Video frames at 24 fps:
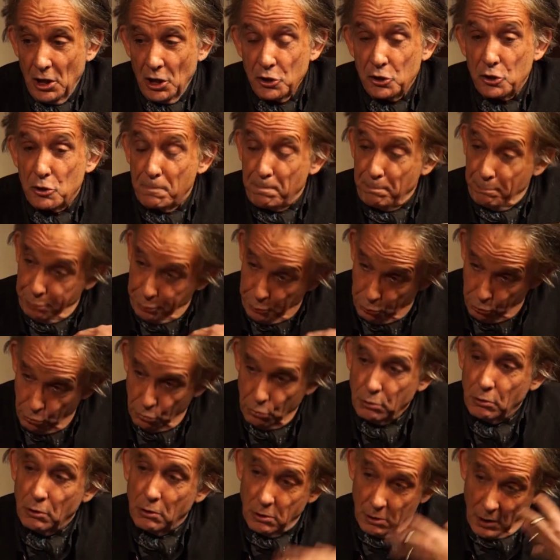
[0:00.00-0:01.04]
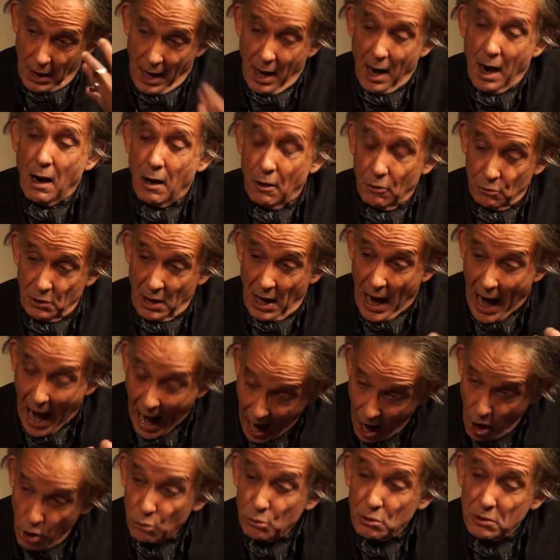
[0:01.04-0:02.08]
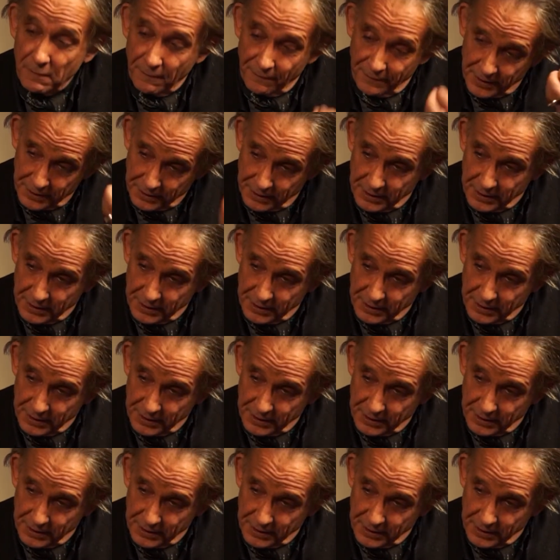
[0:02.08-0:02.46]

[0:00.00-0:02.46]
to pour out out of the